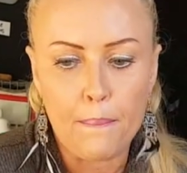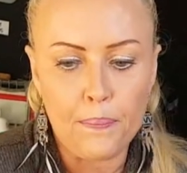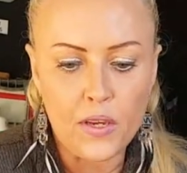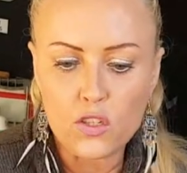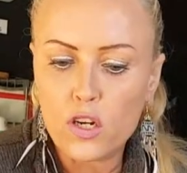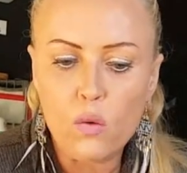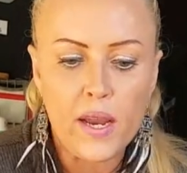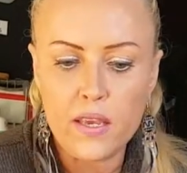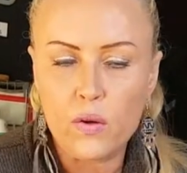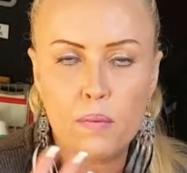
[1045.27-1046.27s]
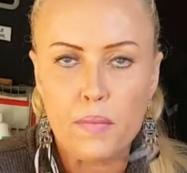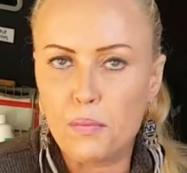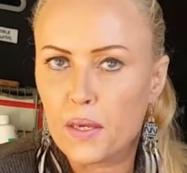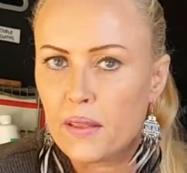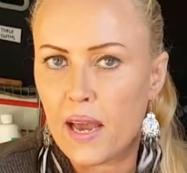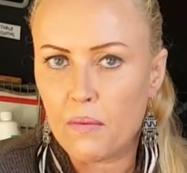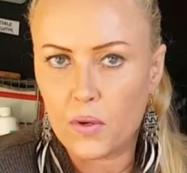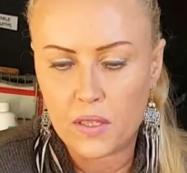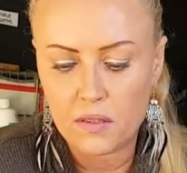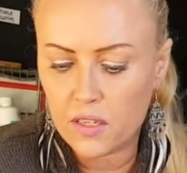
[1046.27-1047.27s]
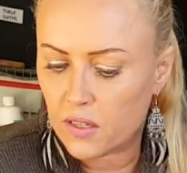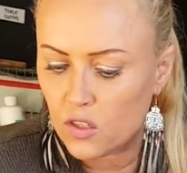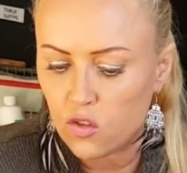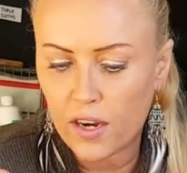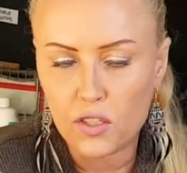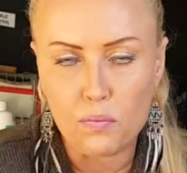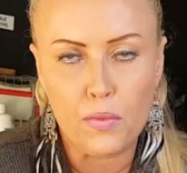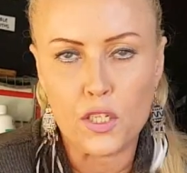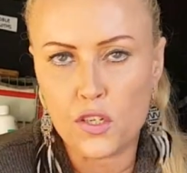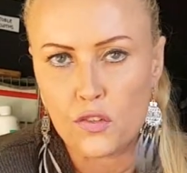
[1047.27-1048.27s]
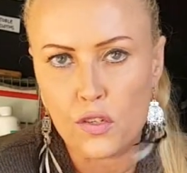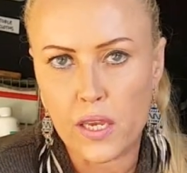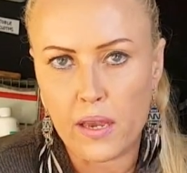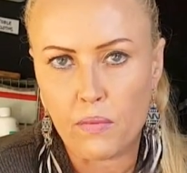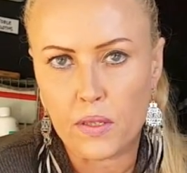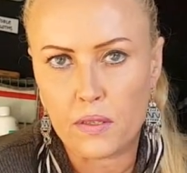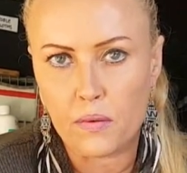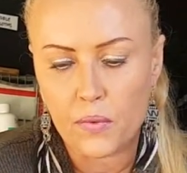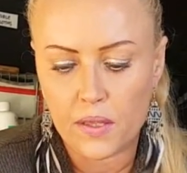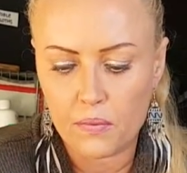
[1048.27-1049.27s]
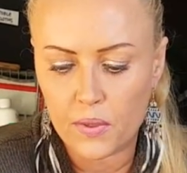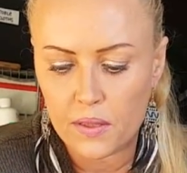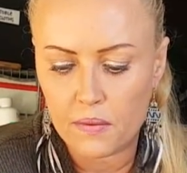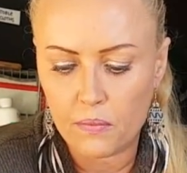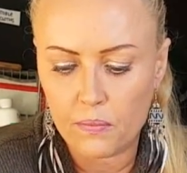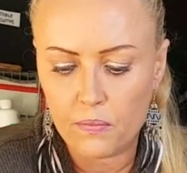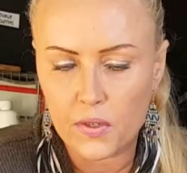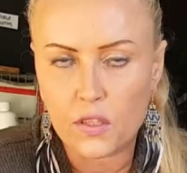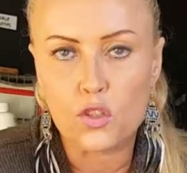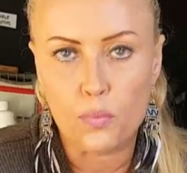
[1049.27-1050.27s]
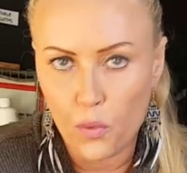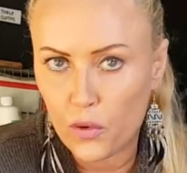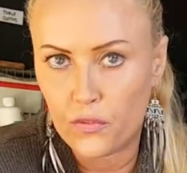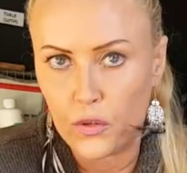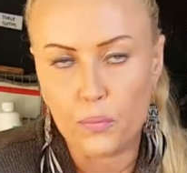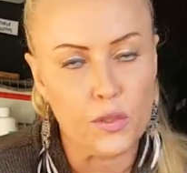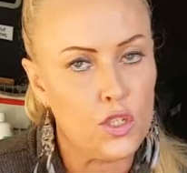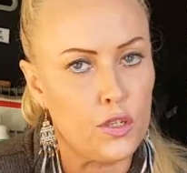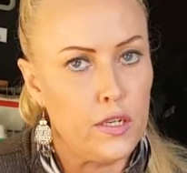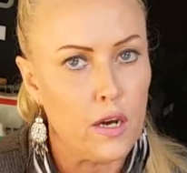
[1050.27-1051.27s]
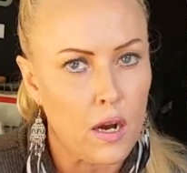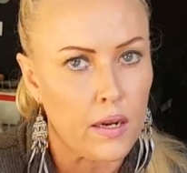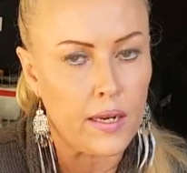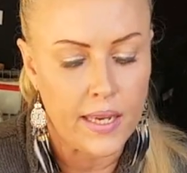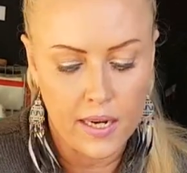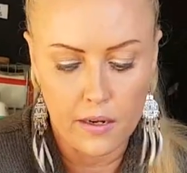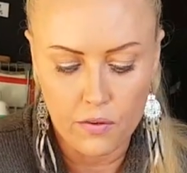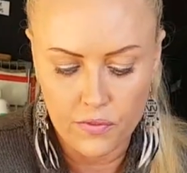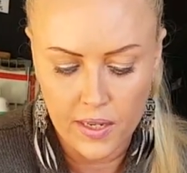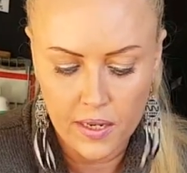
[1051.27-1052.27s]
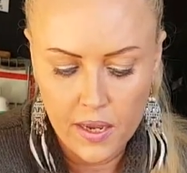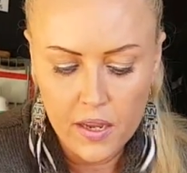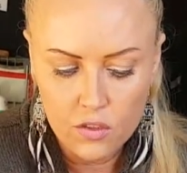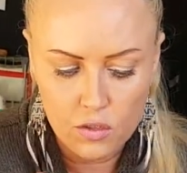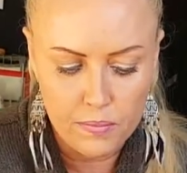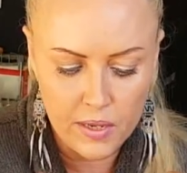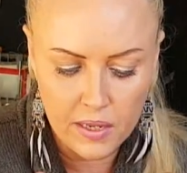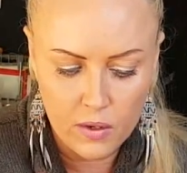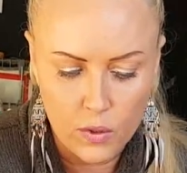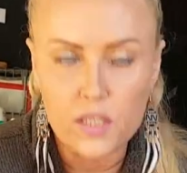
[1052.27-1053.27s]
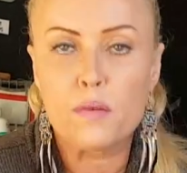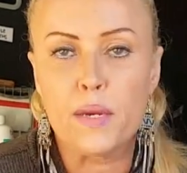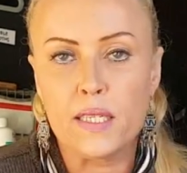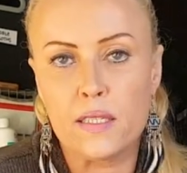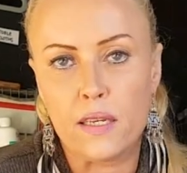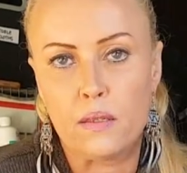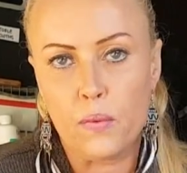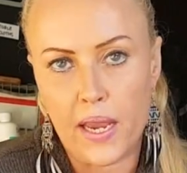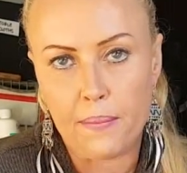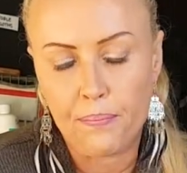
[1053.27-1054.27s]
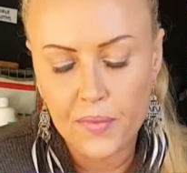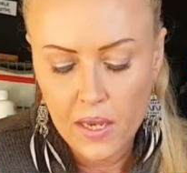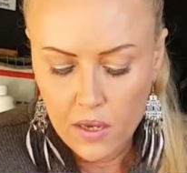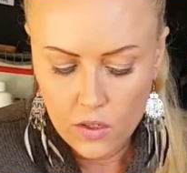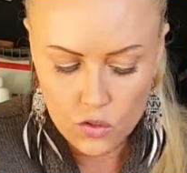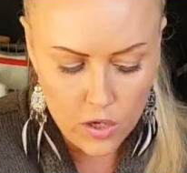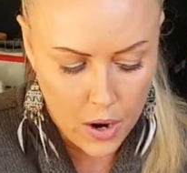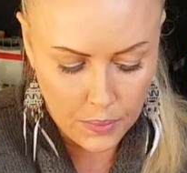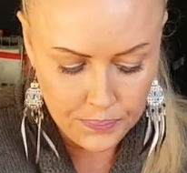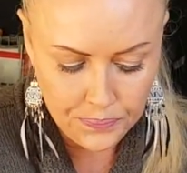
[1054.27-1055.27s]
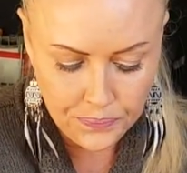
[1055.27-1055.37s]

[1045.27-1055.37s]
there's no way you can mimic that. You can try as much as you can with the support food, but you're not gonna get enough in order to maintain the weight. So